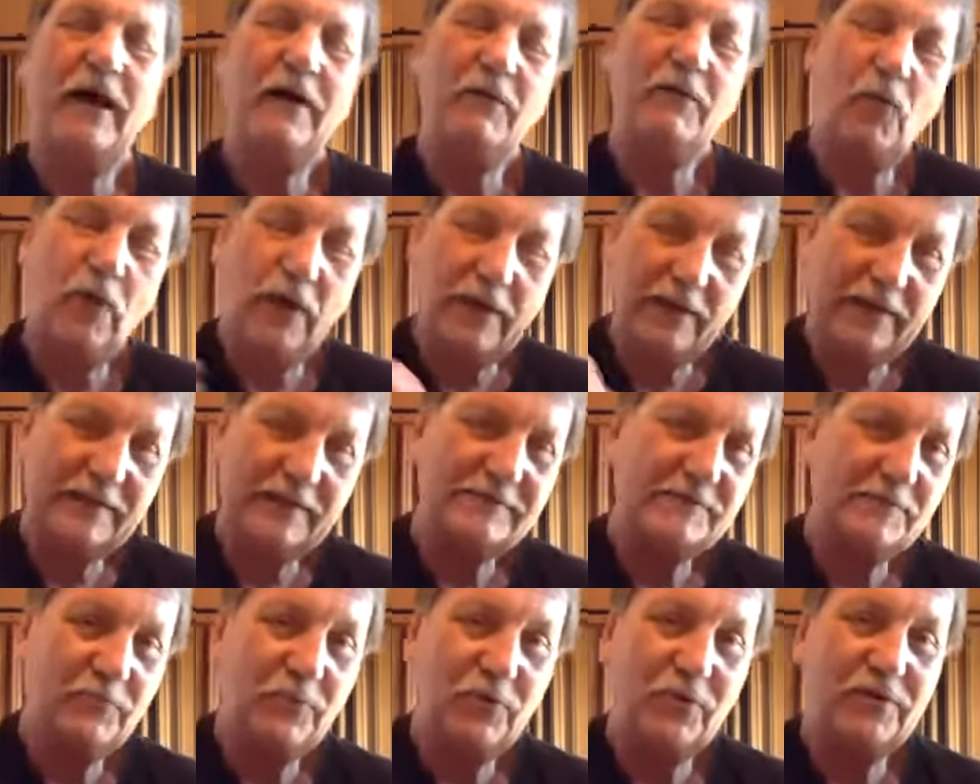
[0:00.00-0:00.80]
why
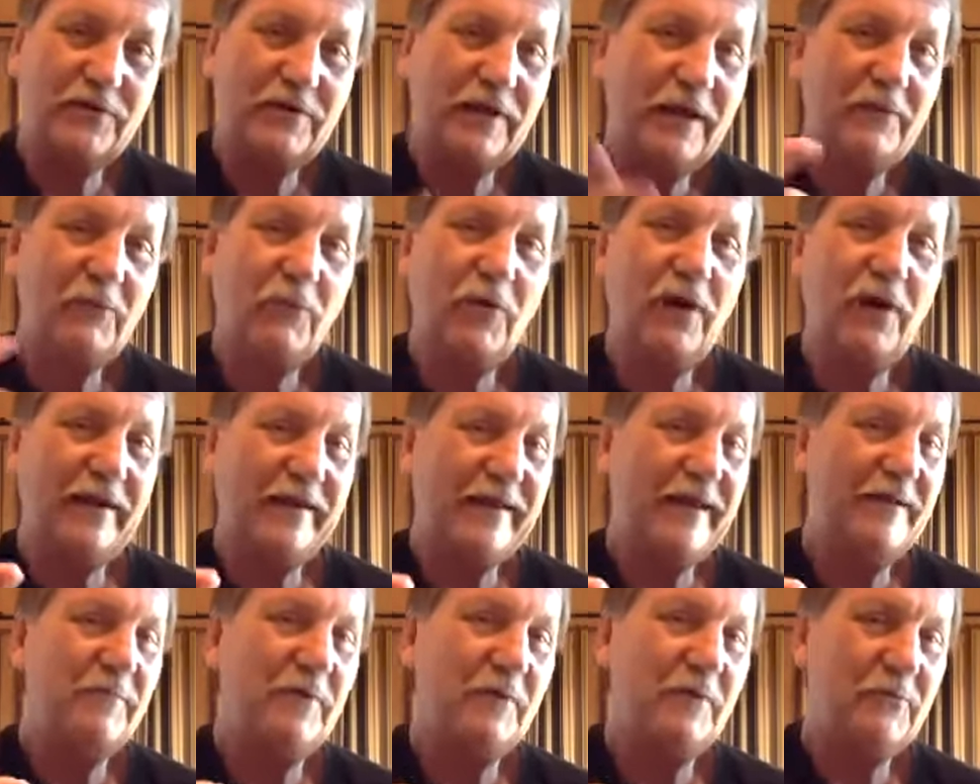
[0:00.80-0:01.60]
that's important and why it
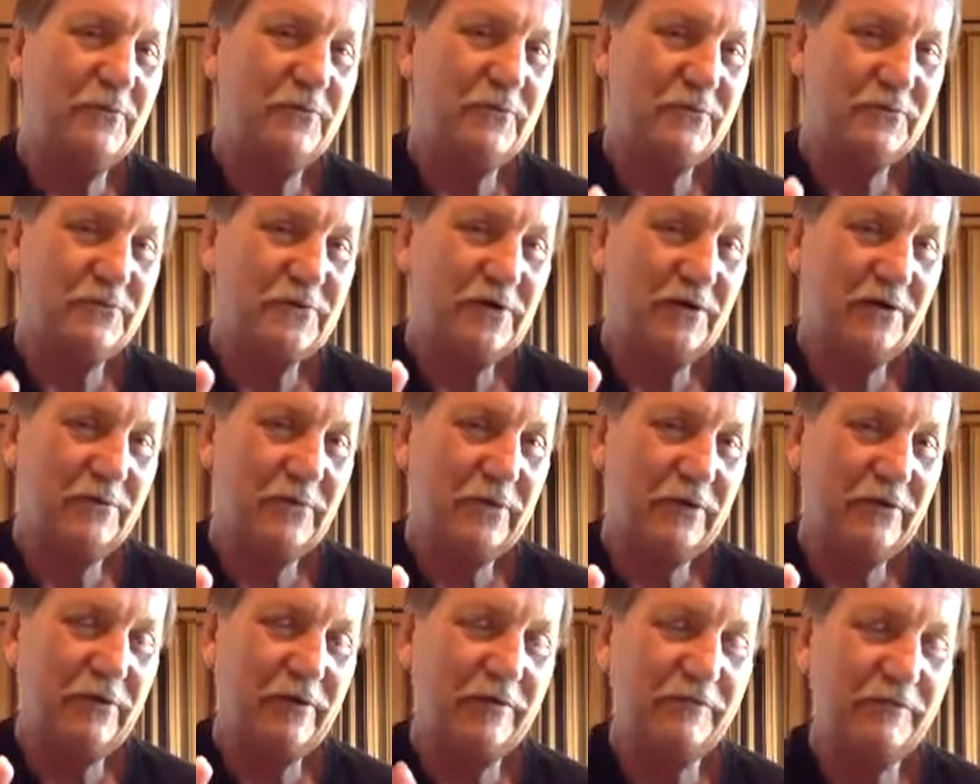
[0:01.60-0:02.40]
came up when we're talking
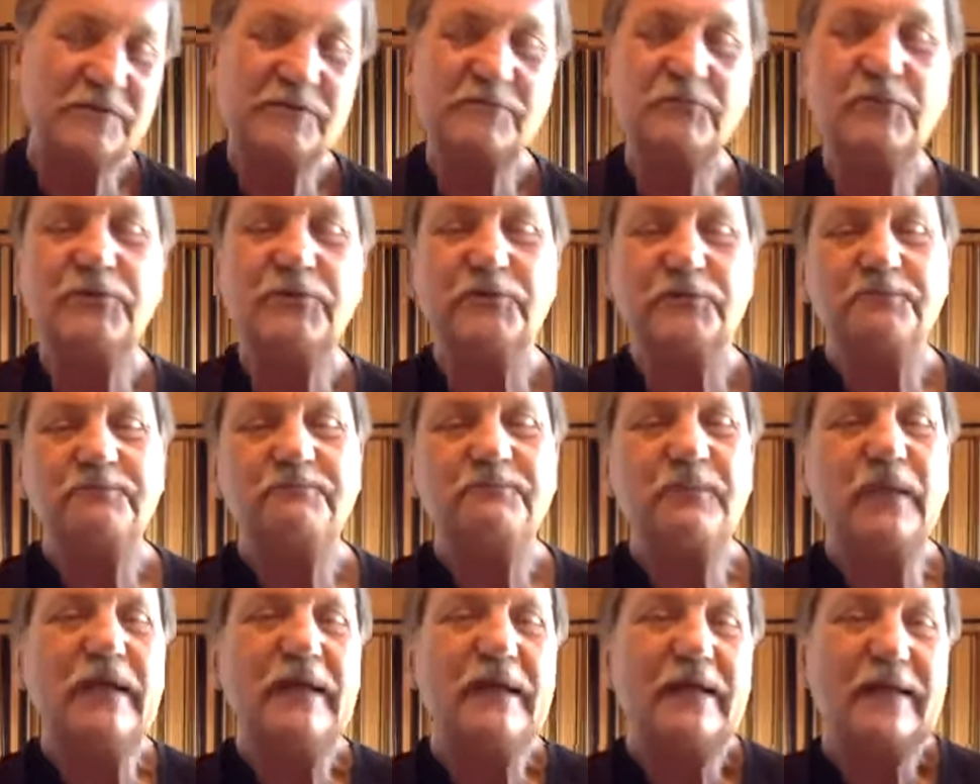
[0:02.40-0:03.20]
about Harvest Moon,
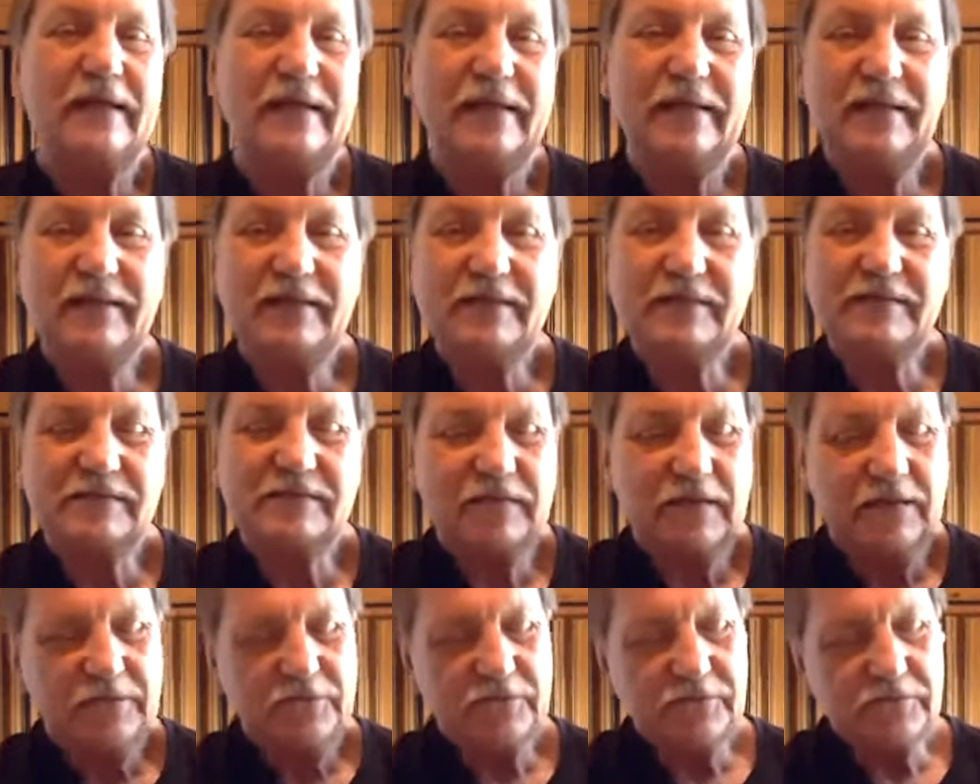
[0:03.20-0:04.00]

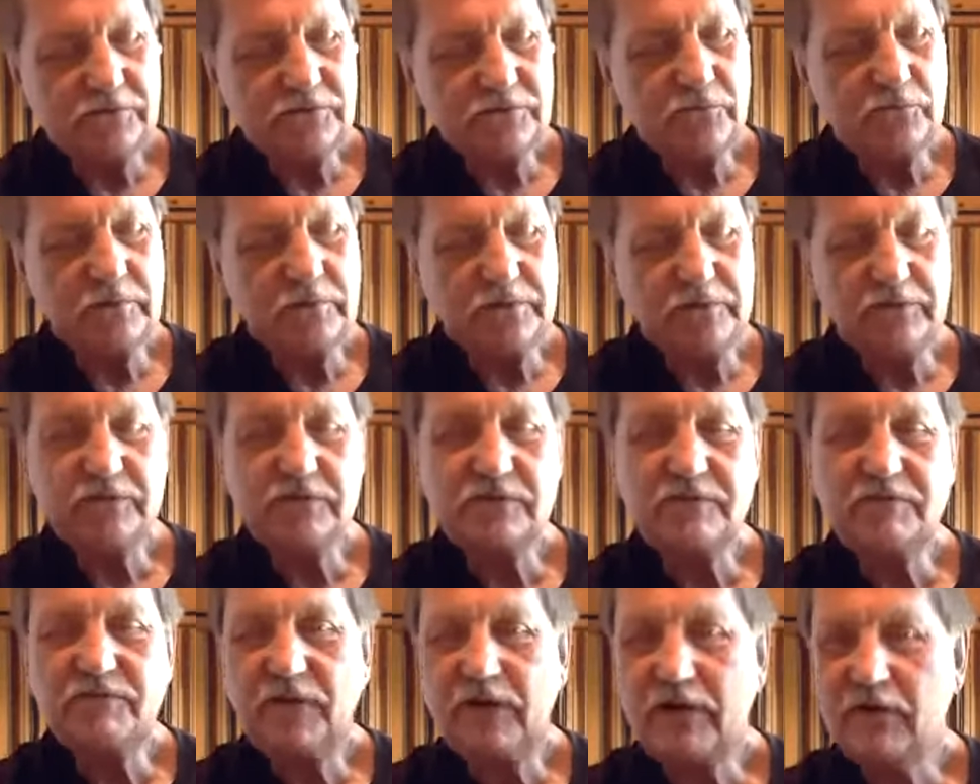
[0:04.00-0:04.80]
is you
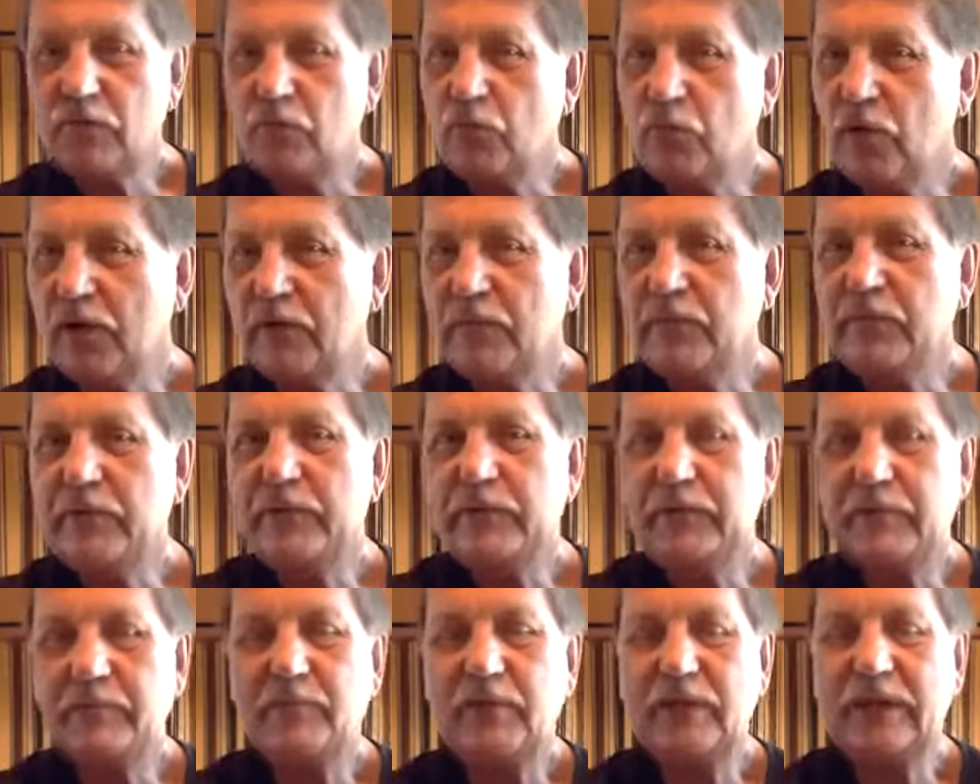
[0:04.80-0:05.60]
just found where we
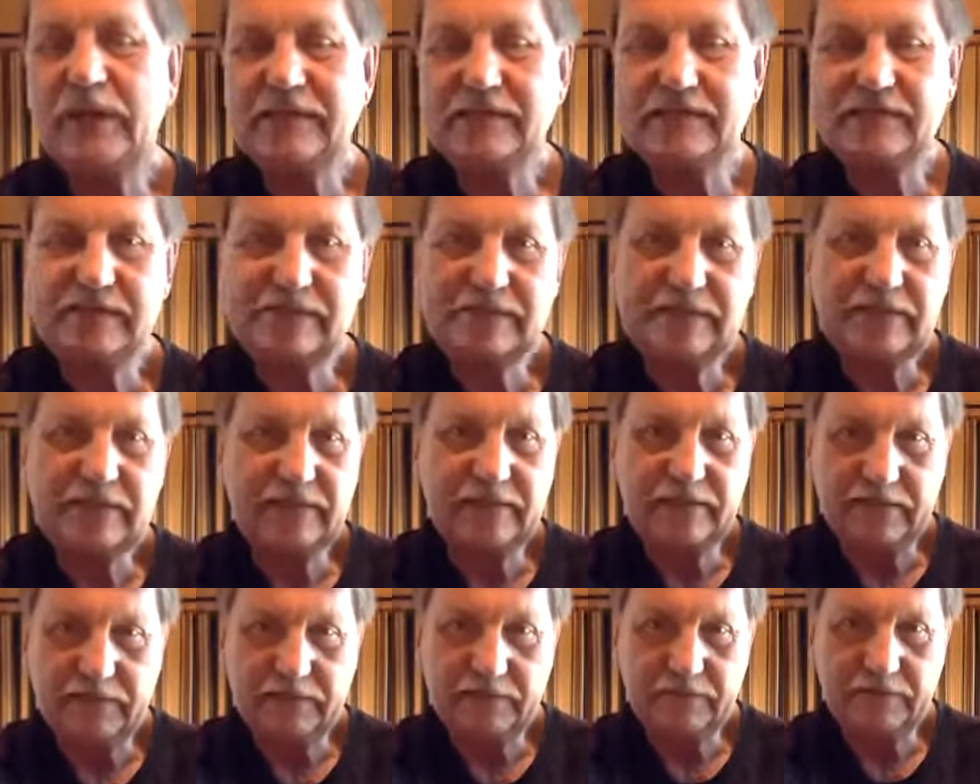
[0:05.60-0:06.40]
would play
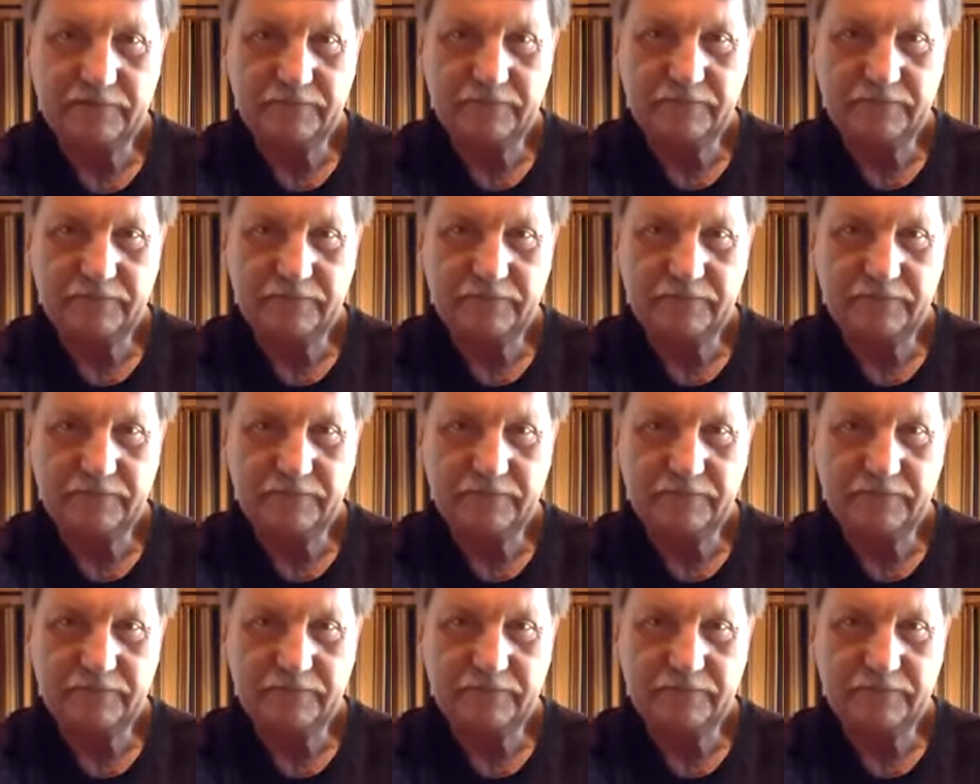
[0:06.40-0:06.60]
C